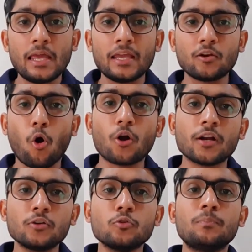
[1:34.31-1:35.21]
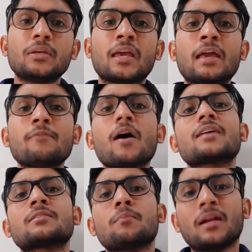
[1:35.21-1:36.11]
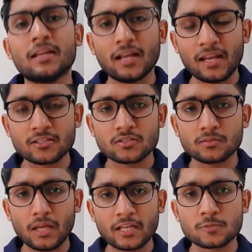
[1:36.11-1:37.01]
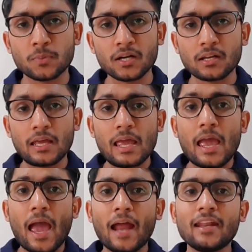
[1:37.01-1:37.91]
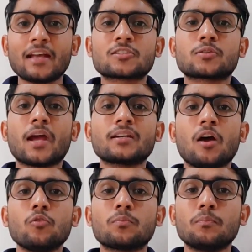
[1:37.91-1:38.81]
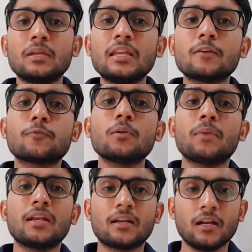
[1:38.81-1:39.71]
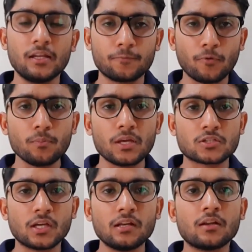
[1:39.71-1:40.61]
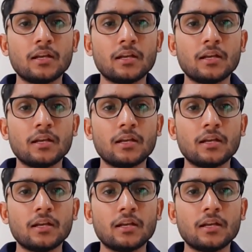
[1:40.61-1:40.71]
in order to behave as a medical expert and extract out meaningful medical information,